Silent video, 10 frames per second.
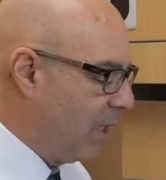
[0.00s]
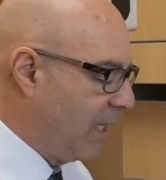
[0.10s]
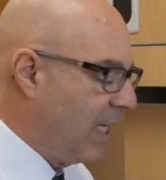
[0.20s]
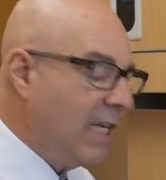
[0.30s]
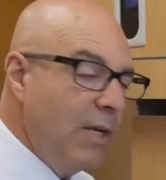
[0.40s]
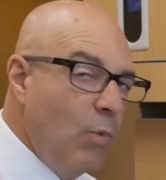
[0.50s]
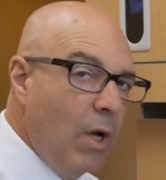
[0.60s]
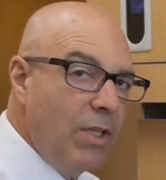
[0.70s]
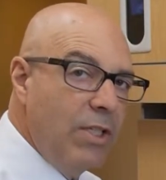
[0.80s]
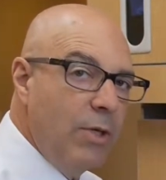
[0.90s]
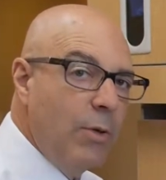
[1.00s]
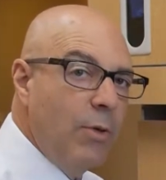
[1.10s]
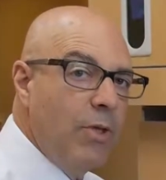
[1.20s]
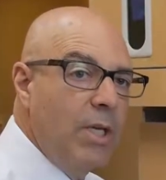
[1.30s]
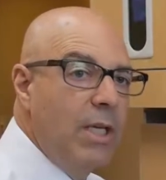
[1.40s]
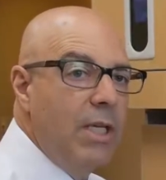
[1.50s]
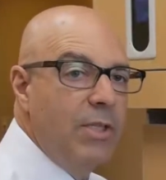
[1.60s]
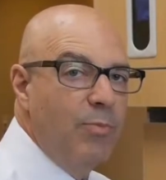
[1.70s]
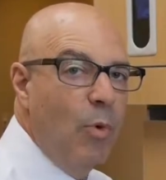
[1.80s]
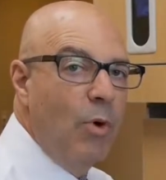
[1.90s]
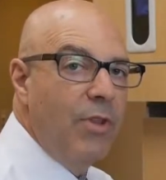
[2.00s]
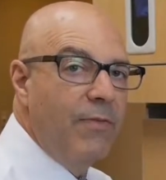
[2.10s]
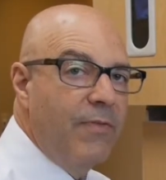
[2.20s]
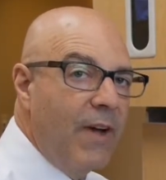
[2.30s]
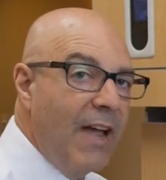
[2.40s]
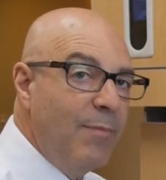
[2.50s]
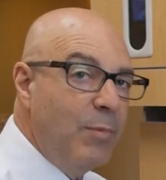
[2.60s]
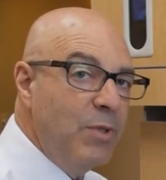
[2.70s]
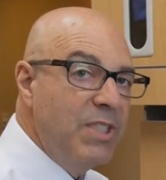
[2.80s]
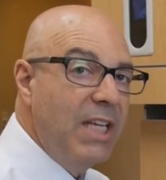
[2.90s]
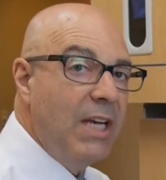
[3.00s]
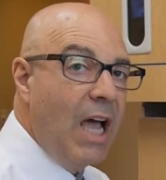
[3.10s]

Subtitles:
on any one tooth is more than 5%